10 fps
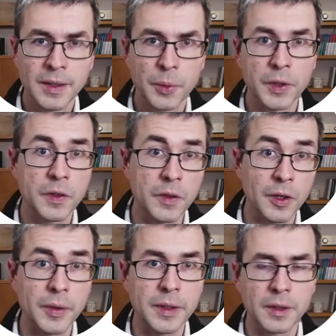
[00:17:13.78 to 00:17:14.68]
Which is
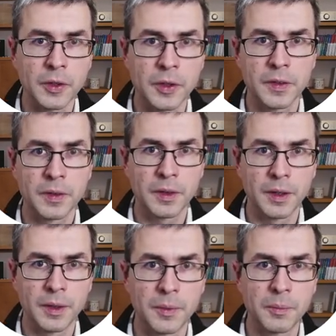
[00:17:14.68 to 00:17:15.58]
already not
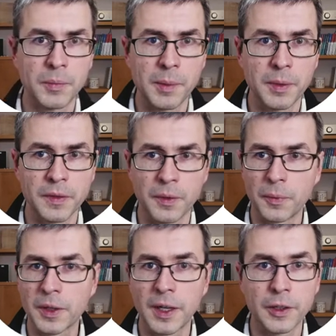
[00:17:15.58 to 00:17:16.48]
uh, maybe the
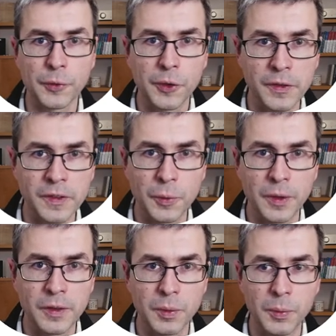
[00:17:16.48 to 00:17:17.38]
kind of
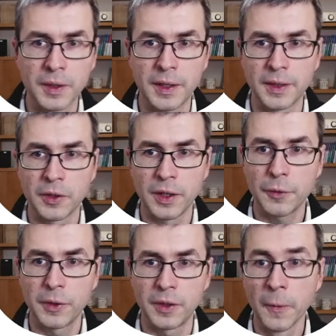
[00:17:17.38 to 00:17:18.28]
consequence we would like to
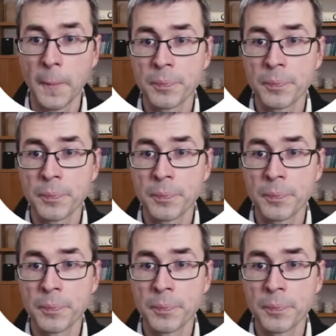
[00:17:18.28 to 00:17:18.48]
have here.